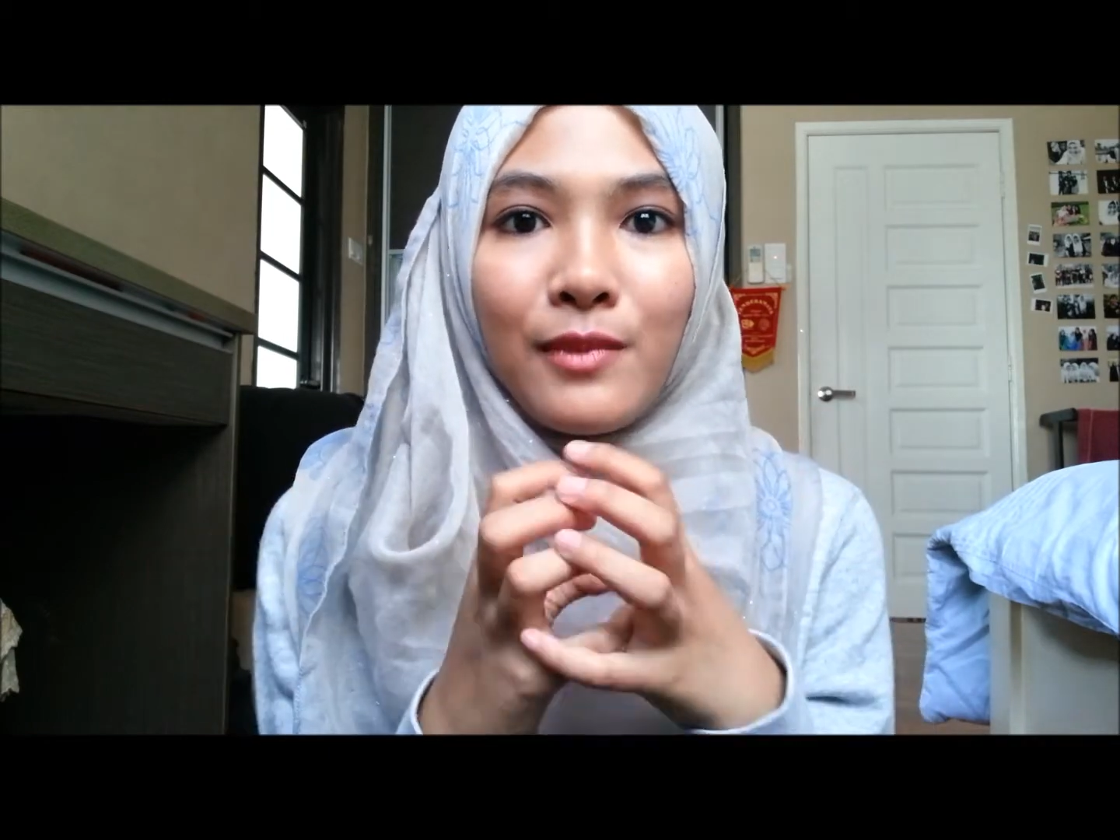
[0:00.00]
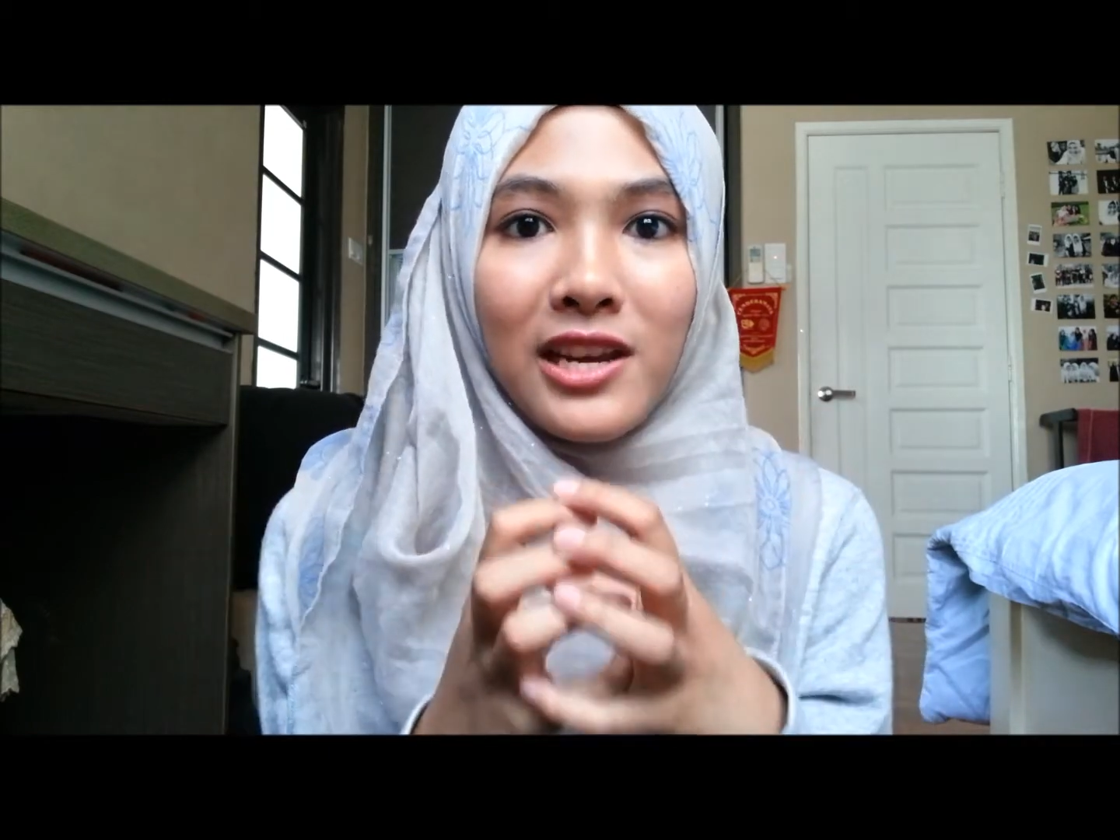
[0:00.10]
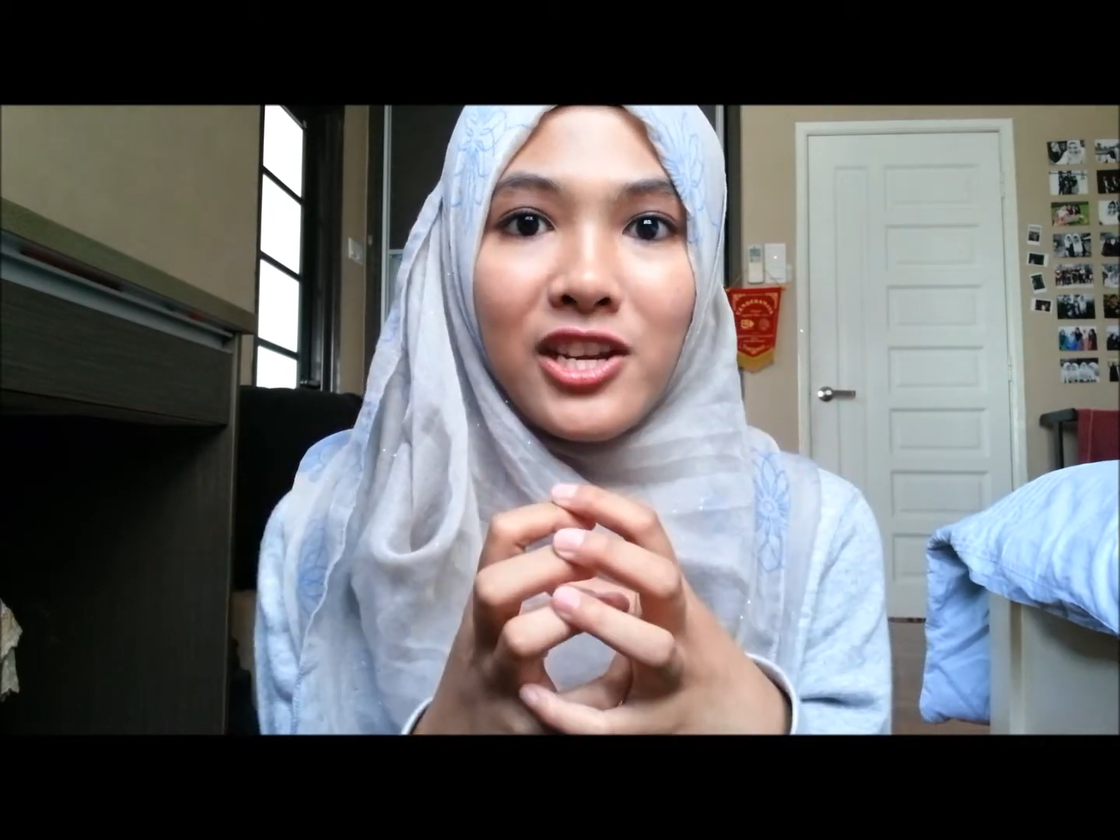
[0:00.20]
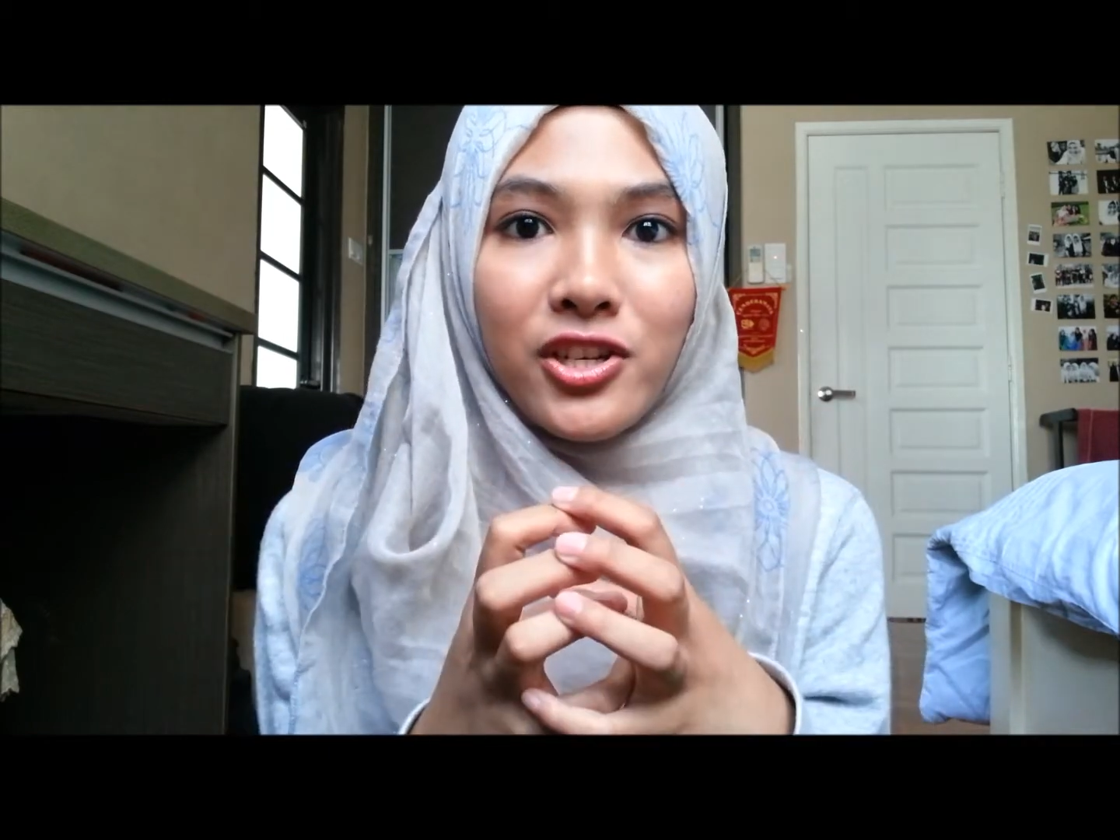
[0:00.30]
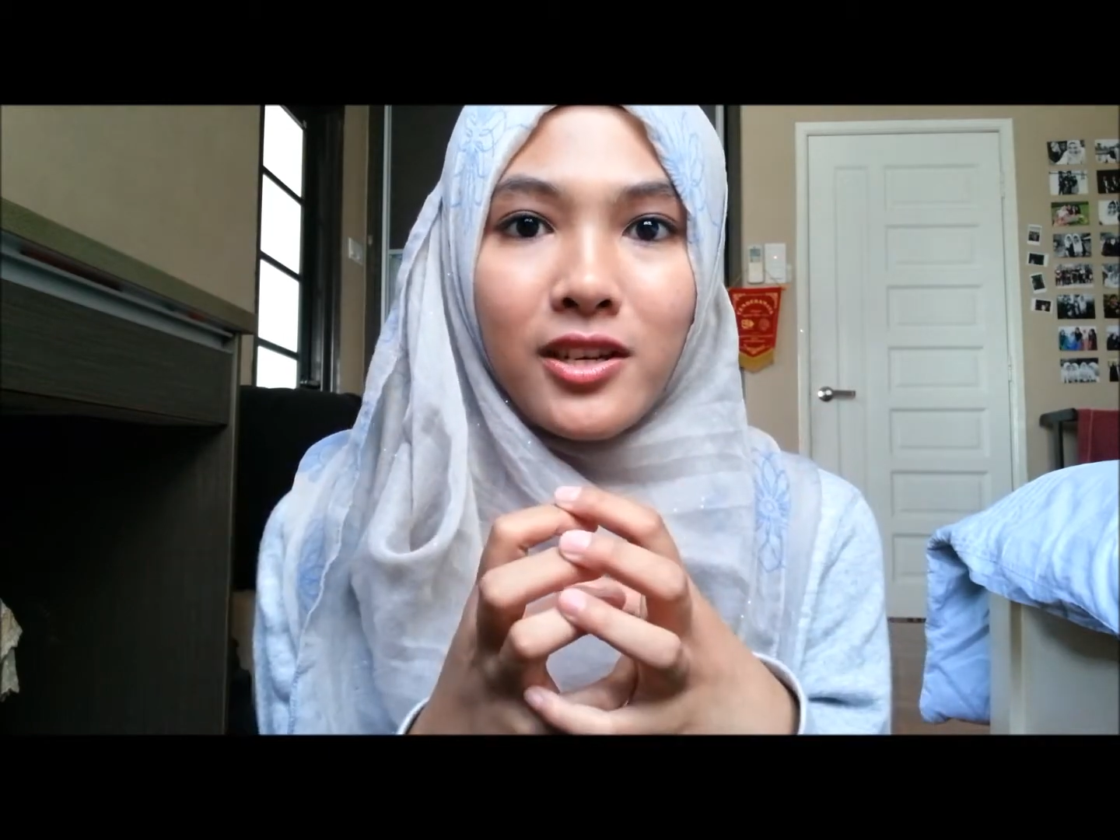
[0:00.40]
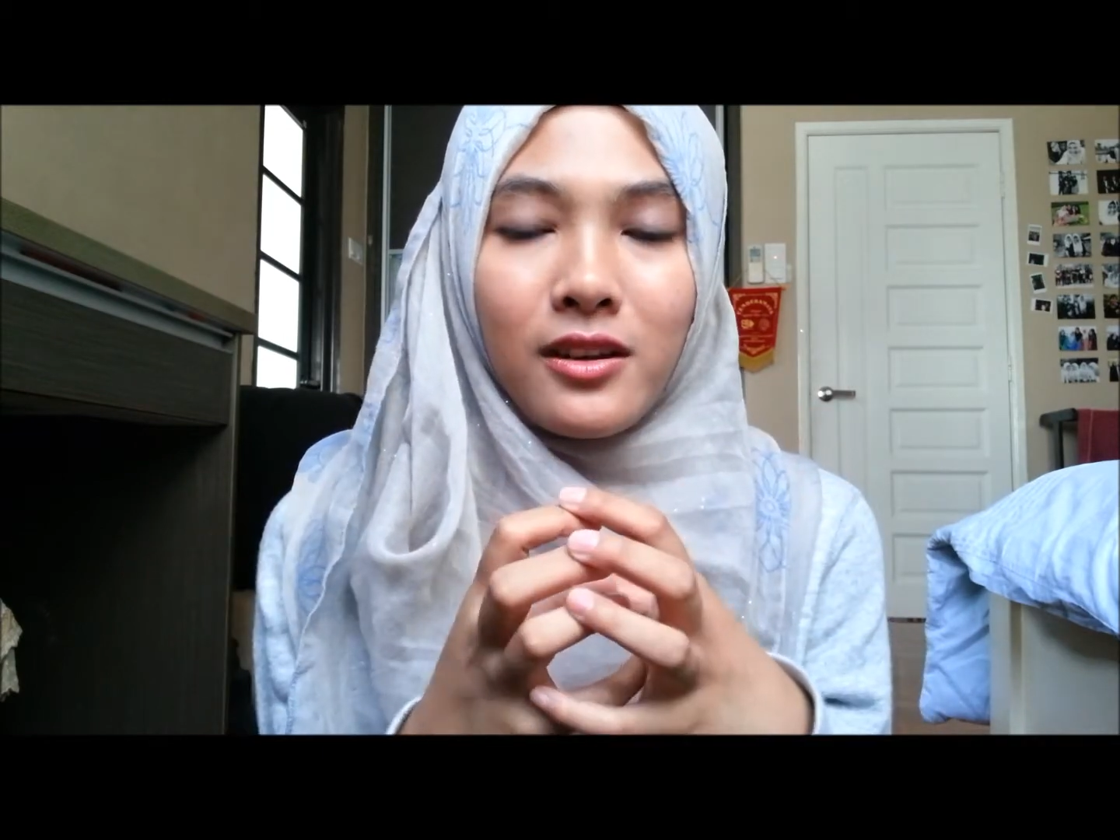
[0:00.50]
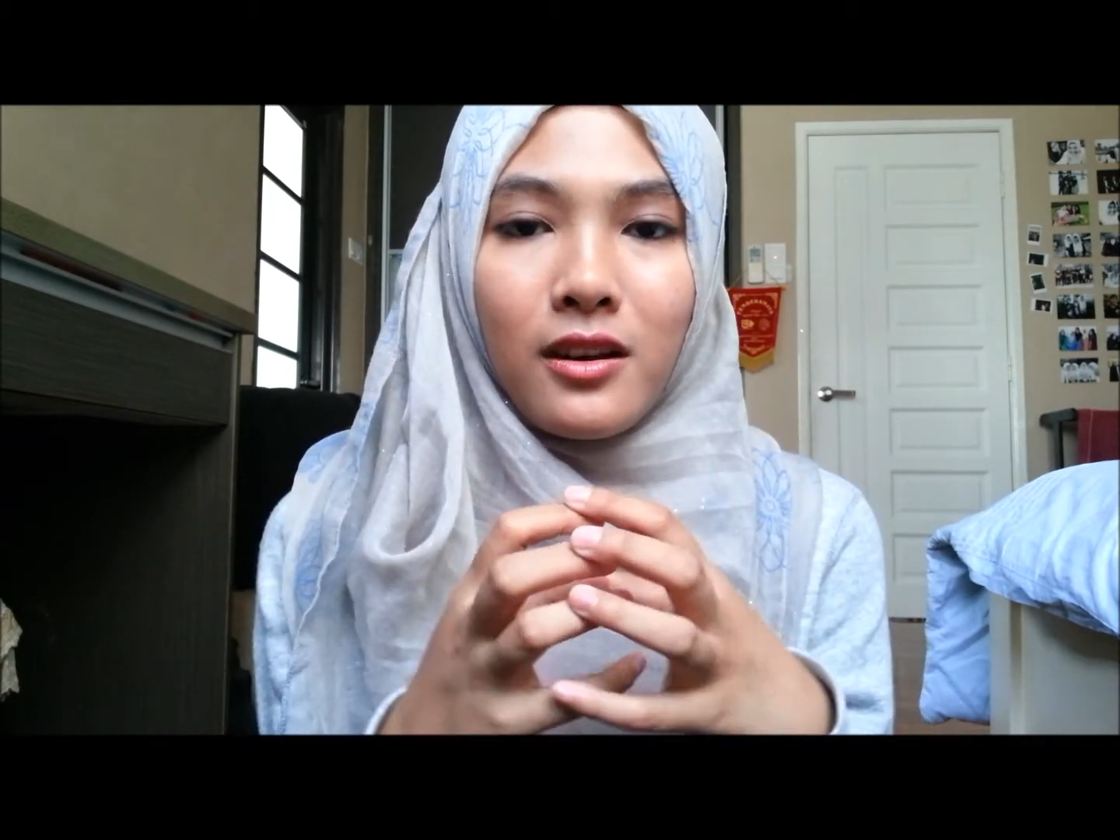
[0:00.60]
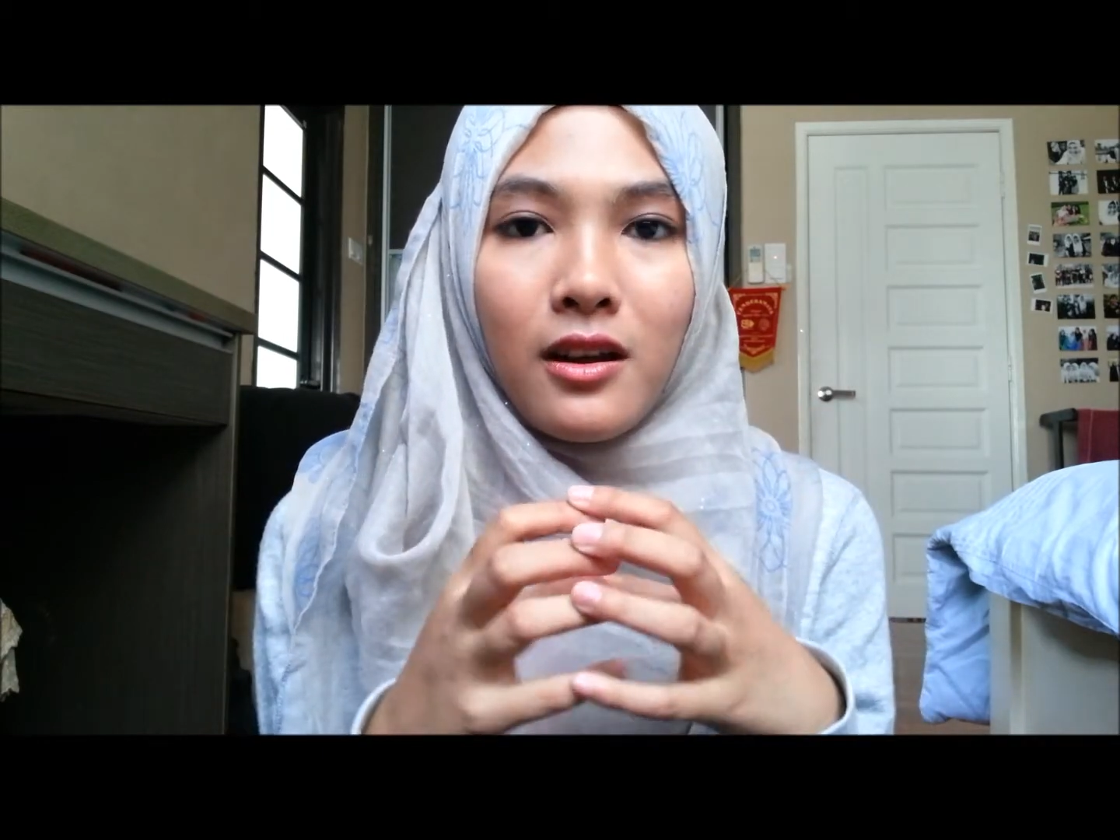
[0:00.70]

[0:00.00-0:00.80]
Malaysian